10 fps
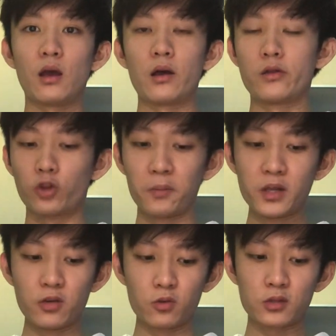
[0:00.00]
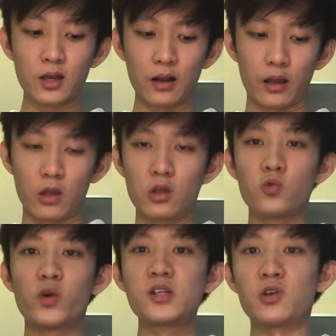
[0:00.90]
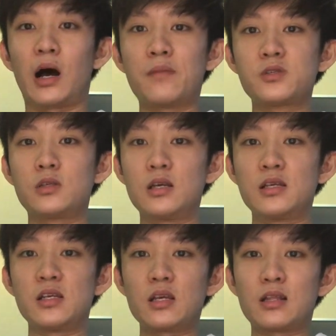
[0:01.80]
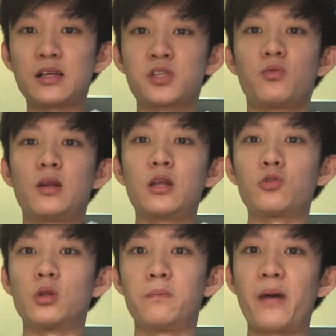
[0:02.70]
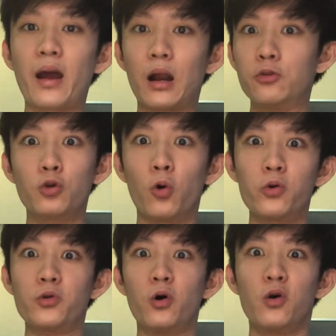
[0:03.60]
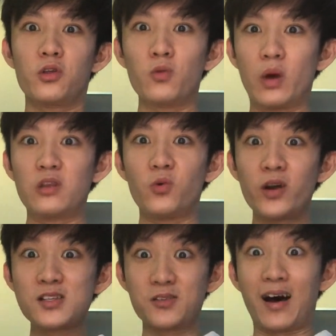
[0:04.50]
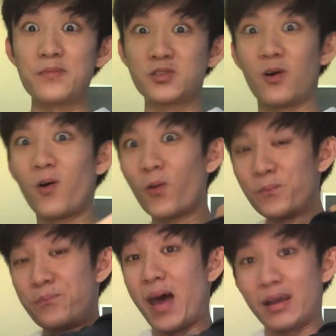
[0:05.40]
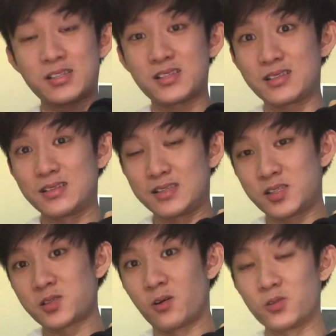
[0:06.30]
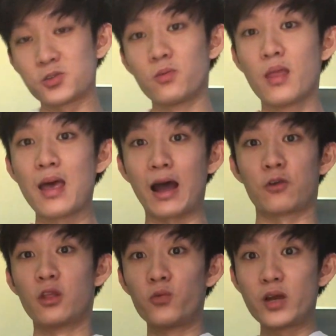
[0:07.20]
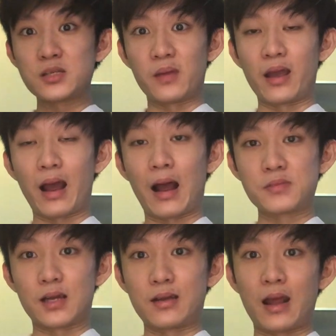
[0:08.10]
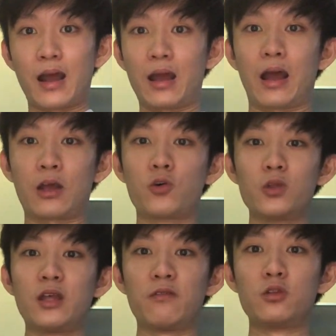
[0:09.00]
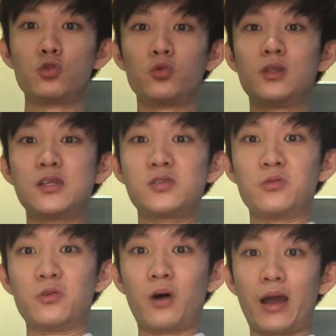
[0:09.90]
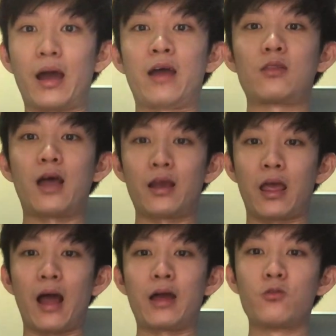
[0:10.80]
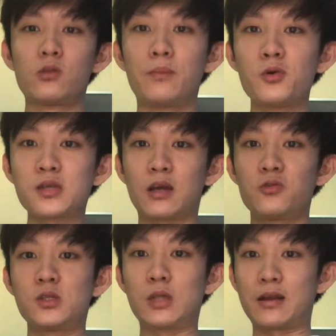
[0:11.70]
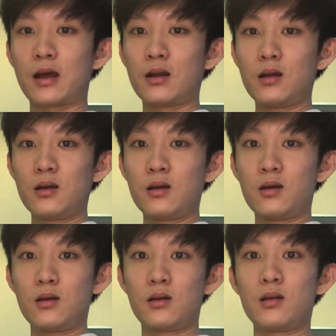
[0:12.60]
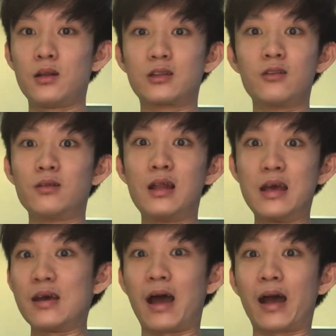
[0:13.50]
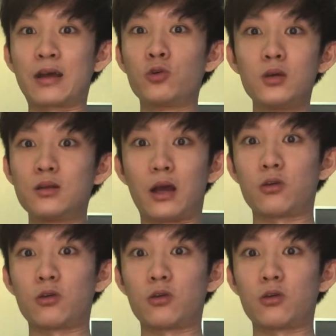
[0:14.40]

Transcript: normally you would think like you raise your arms, it doesn't relate to the back. I know, when you raise your arms your whole back is sore. So I couldn't raise my arms like that. I couldn't even do this. I the most I can do is like that. Literally, I couldn't.